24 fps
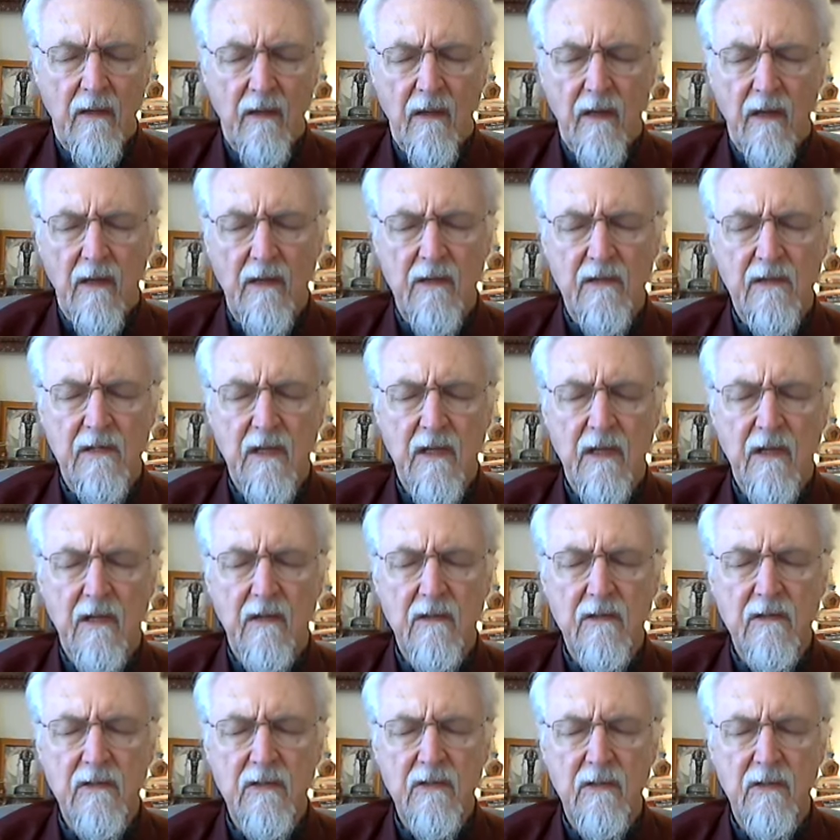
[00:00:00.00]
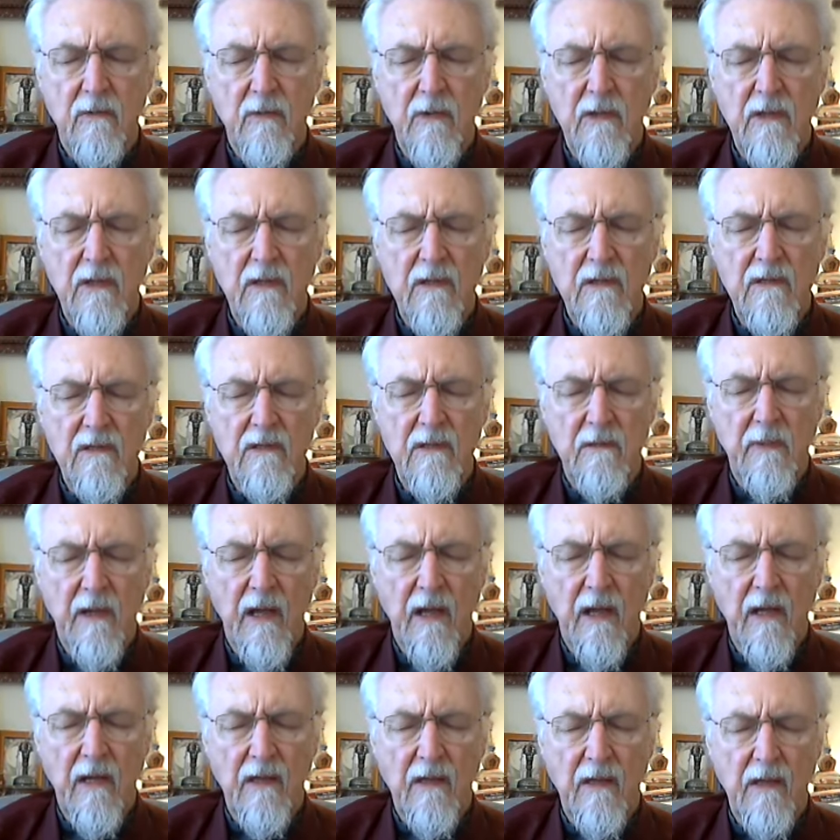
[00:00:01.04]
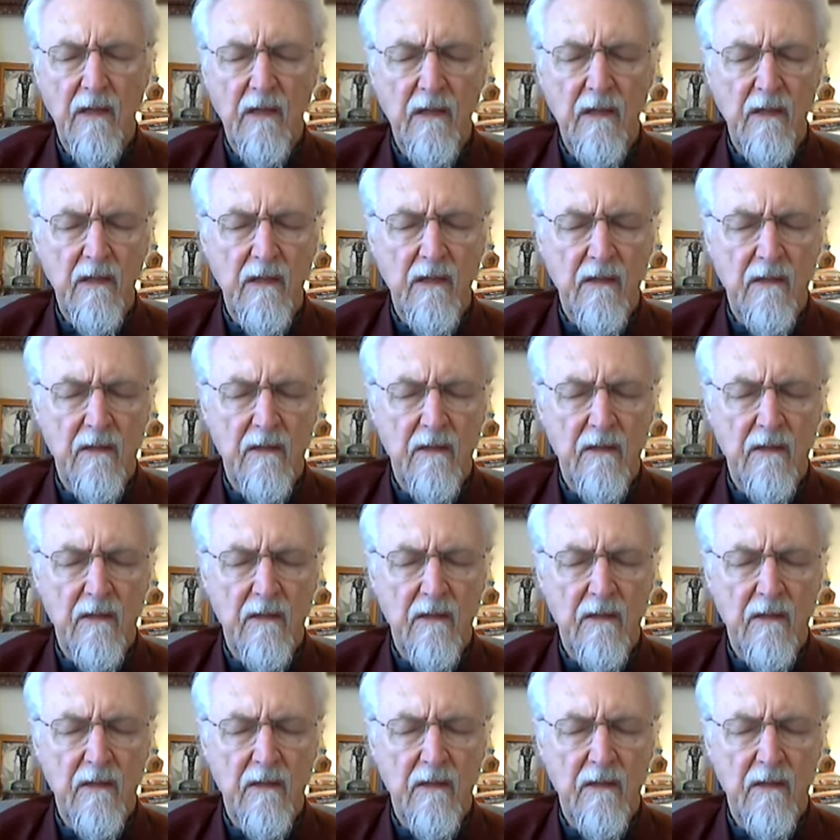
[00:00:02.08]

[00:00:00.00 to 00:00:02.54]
Exhale, squeeze the belly,